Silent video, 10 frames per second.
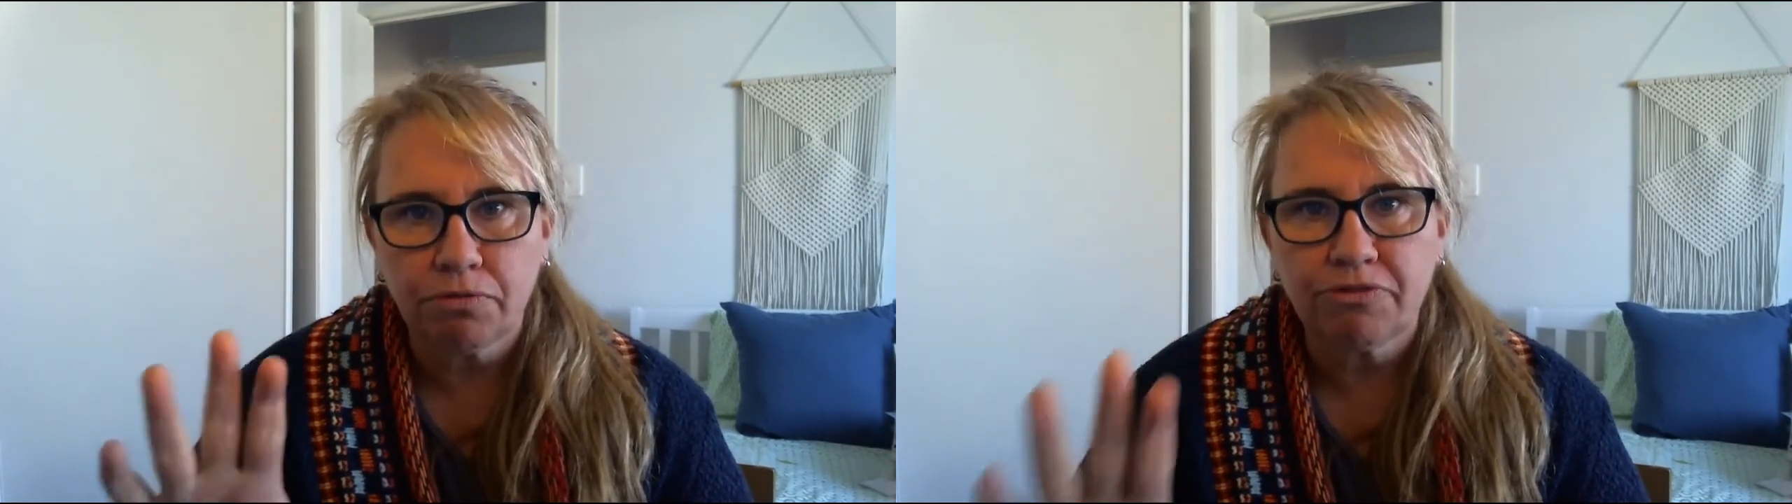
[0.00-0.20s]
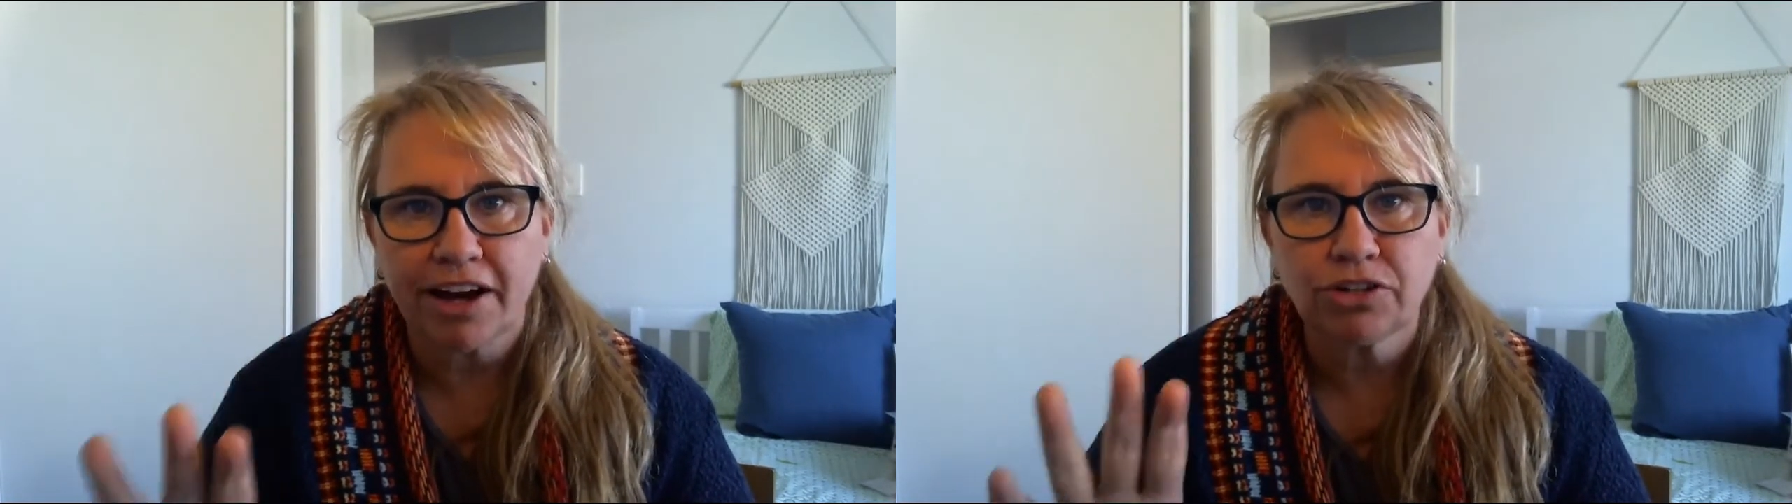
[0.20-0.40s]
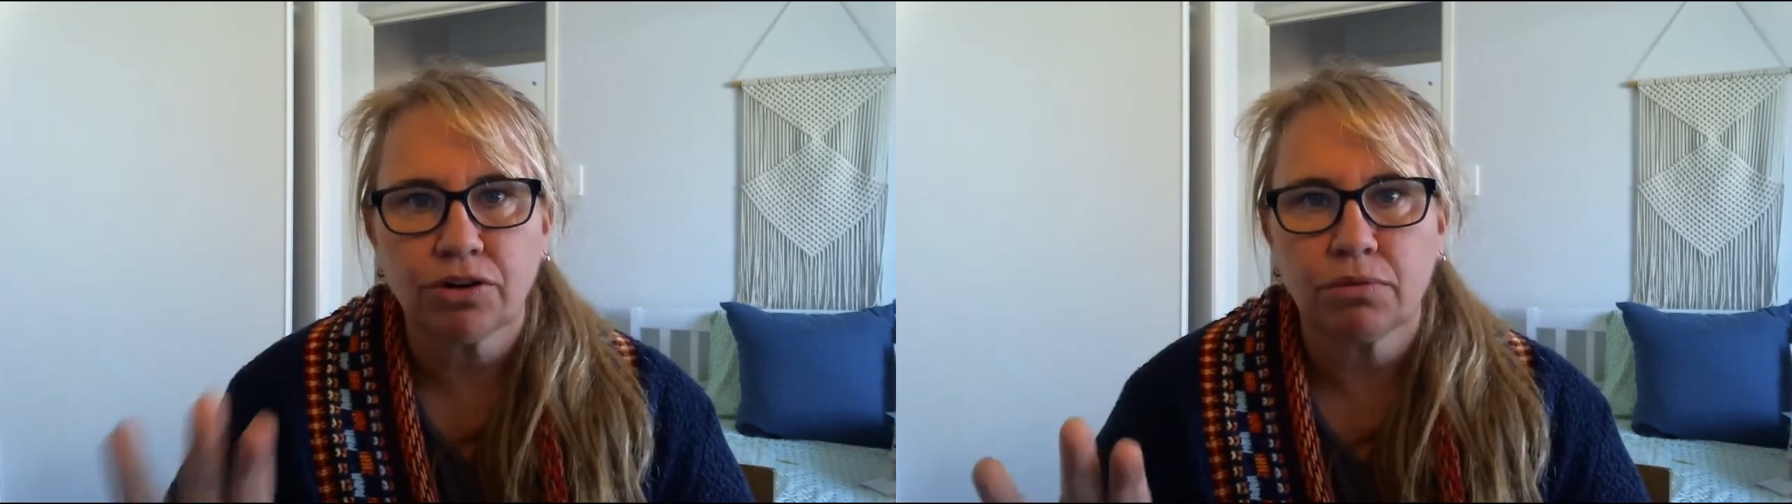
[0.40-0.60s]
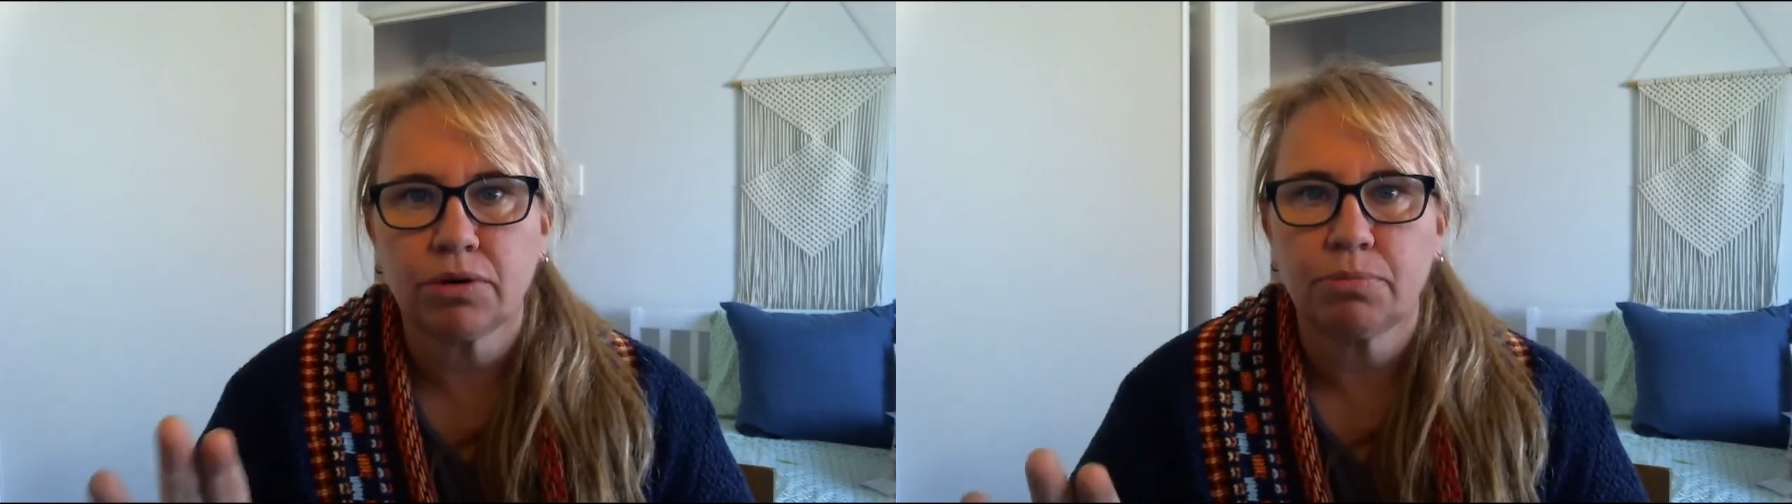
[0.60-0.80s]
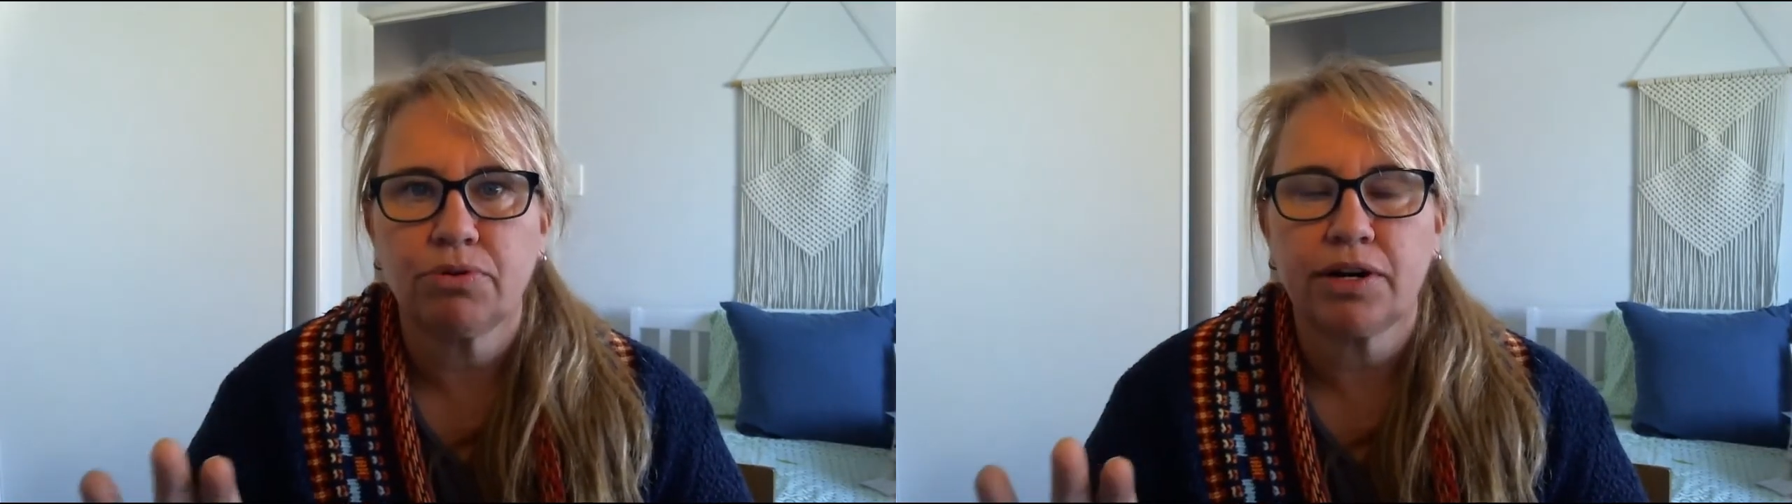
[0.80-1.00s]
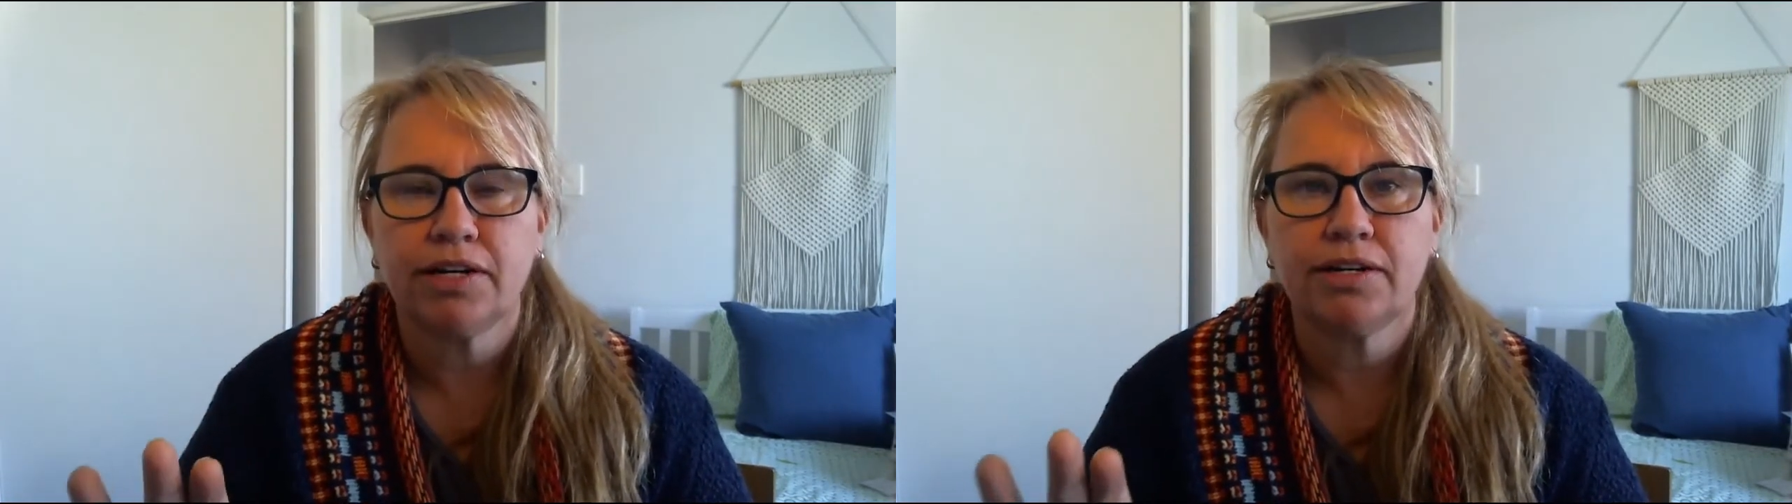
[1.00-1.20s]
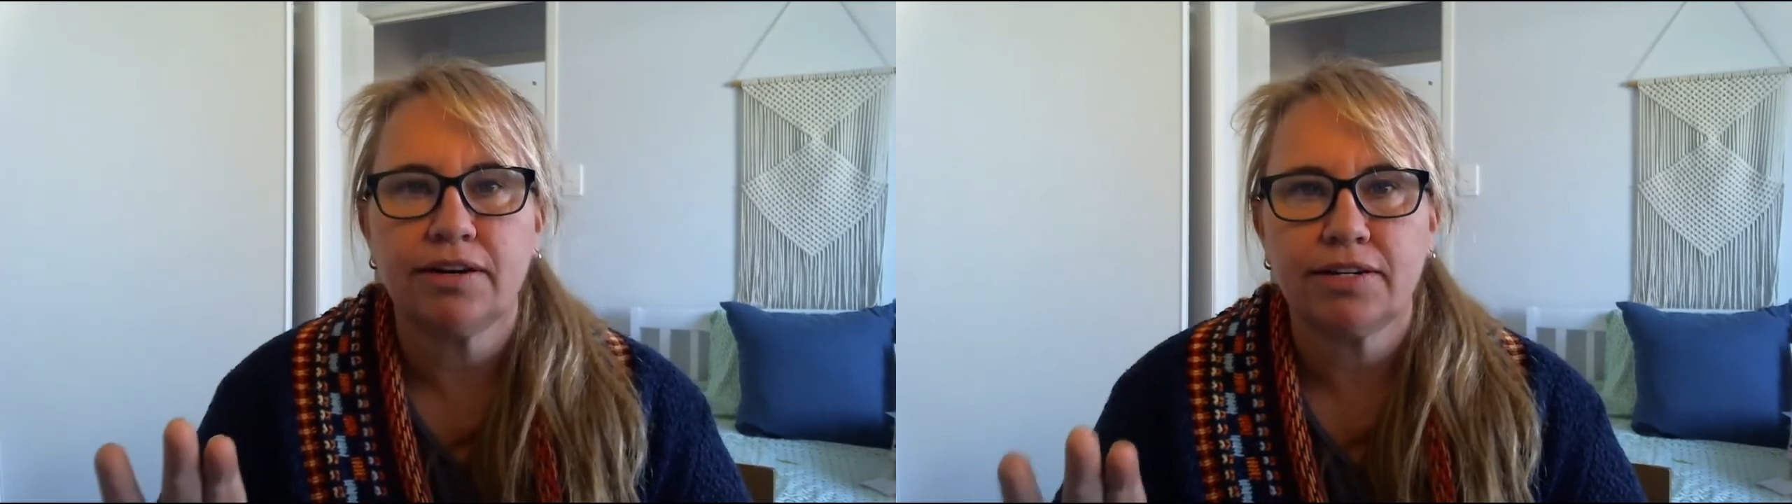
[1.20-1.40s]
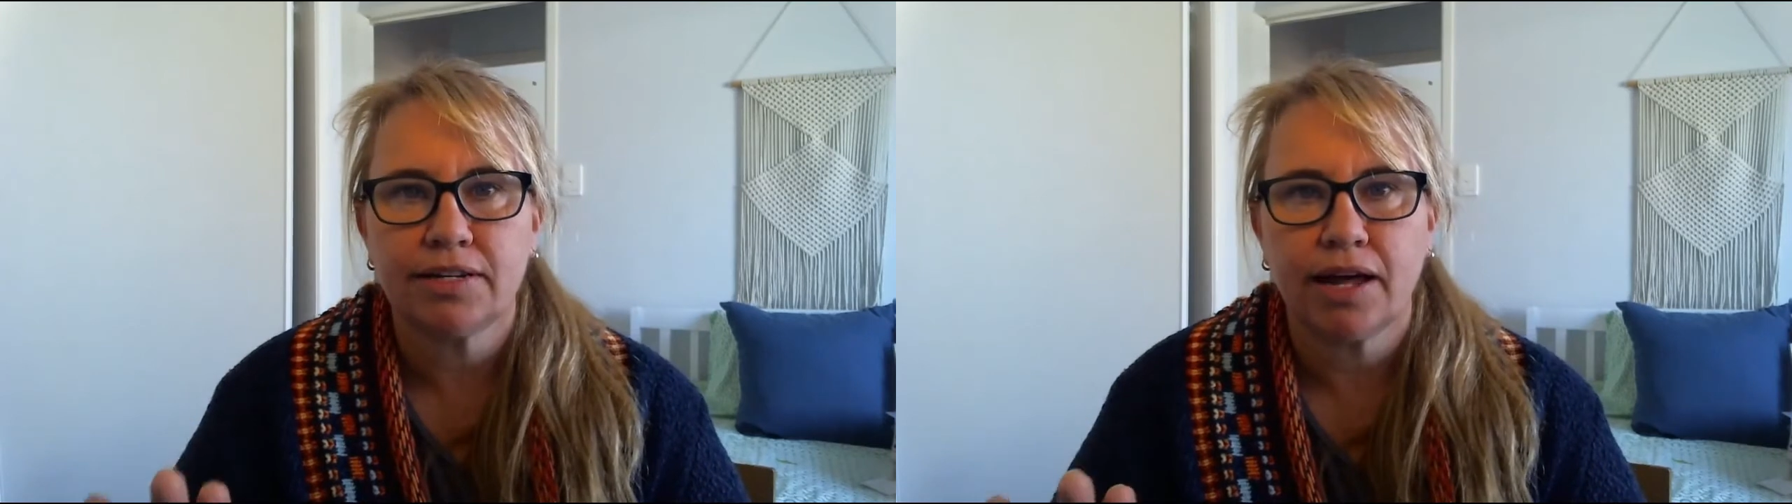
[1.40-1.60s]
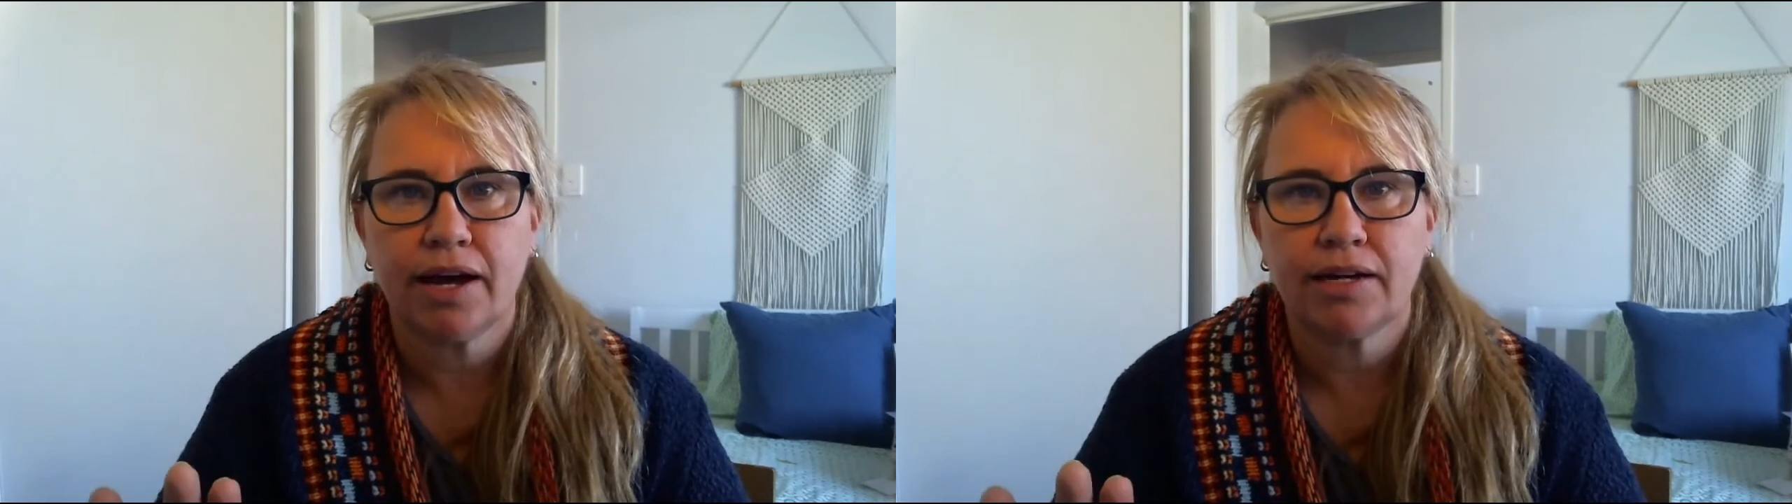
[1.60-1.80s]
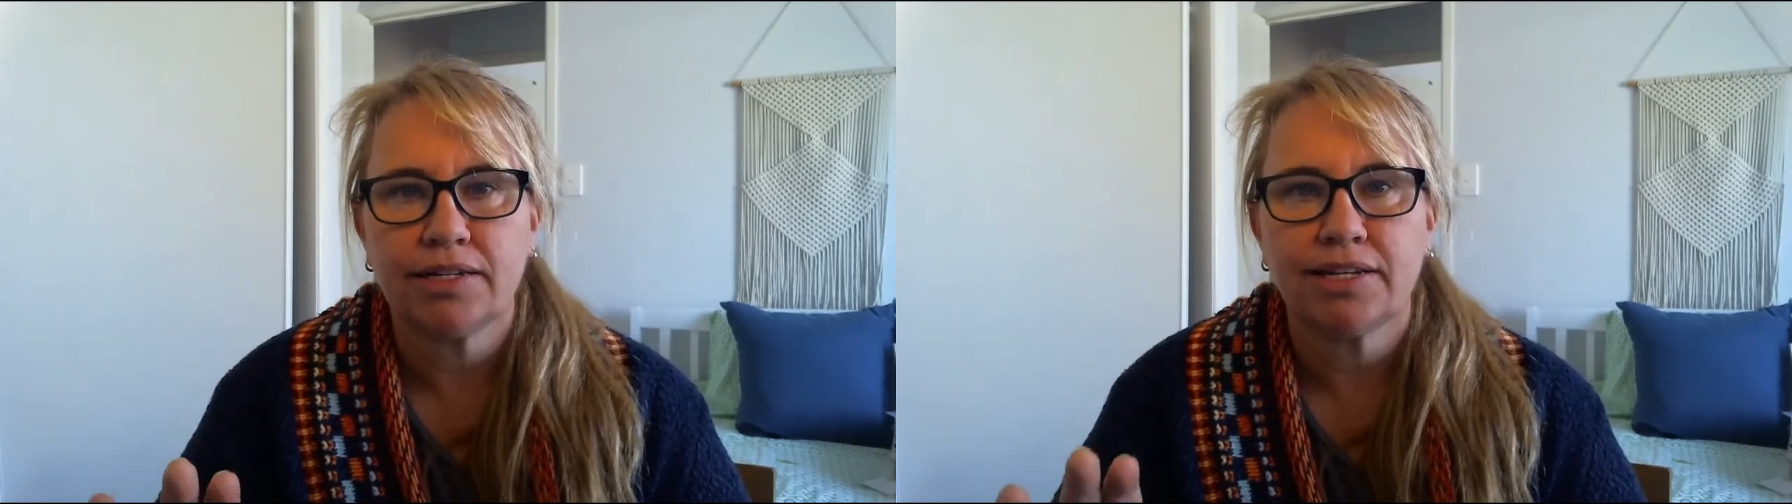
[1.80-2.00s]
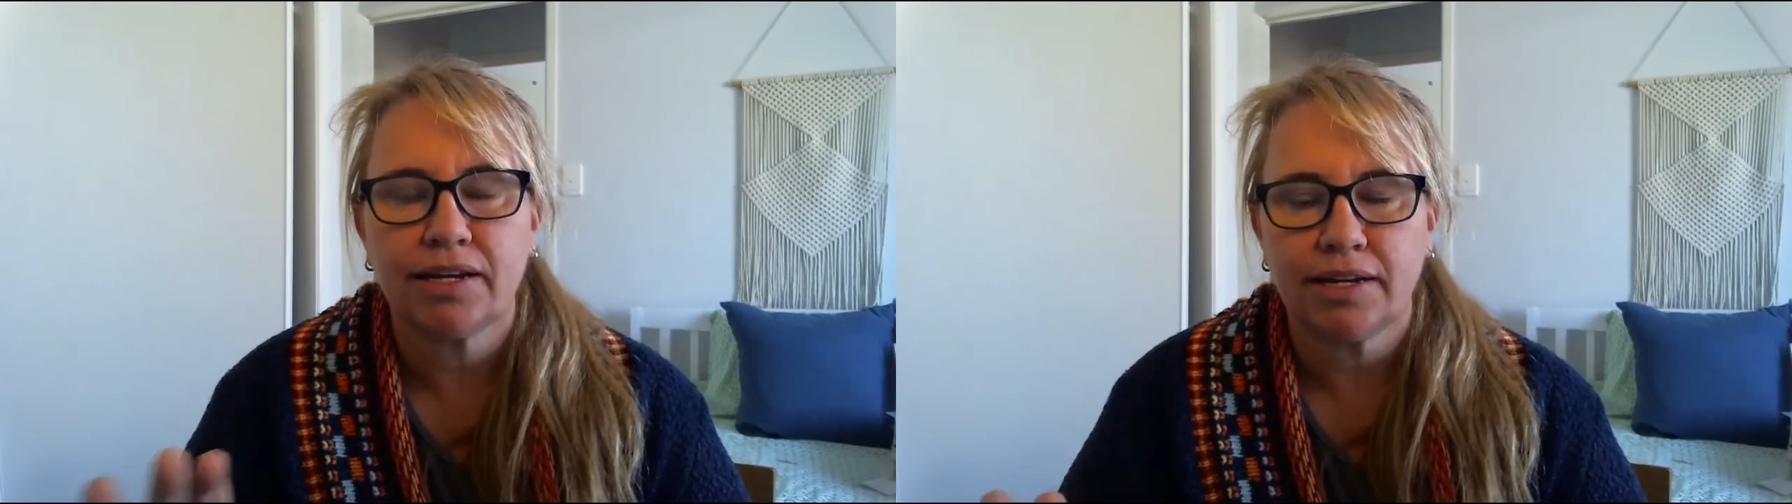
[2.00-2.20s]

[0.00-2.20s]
factor I want to put into that is that,